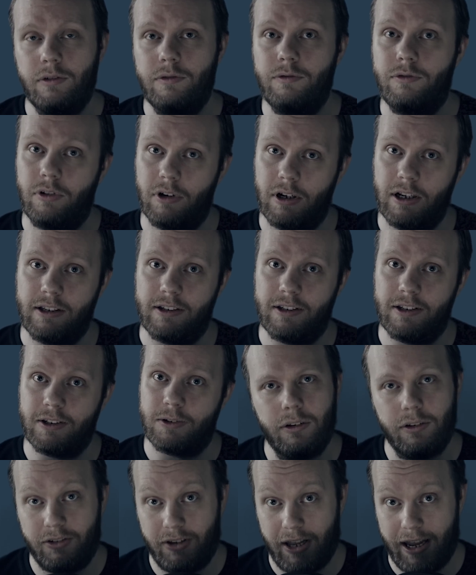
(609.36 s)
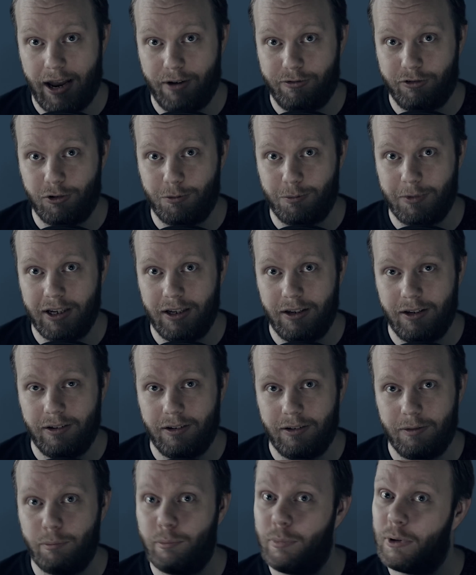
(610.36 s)
for instance. Say after me,
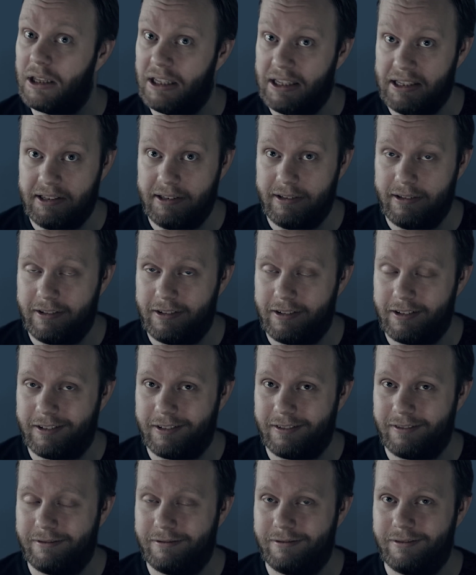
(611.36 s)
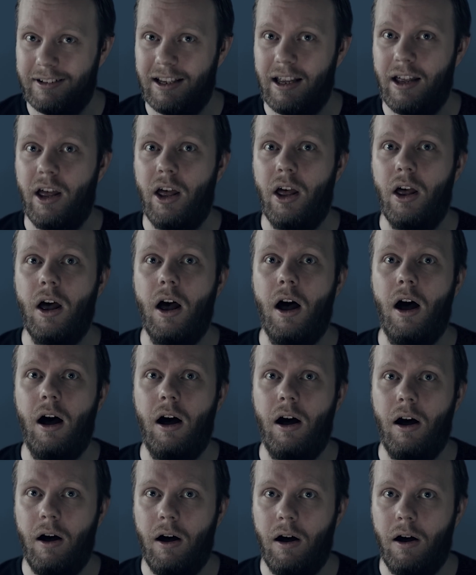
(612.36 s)
please.
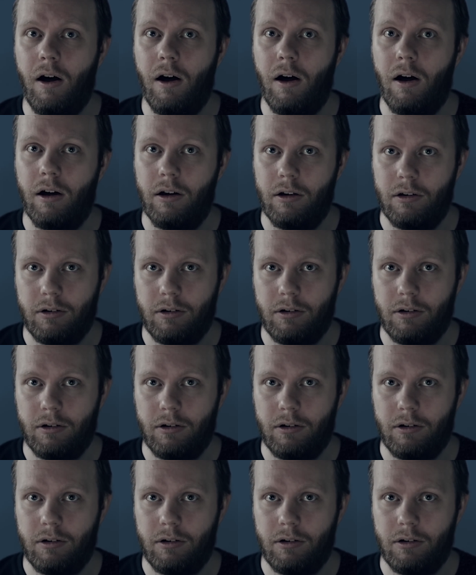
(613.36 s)
Öra,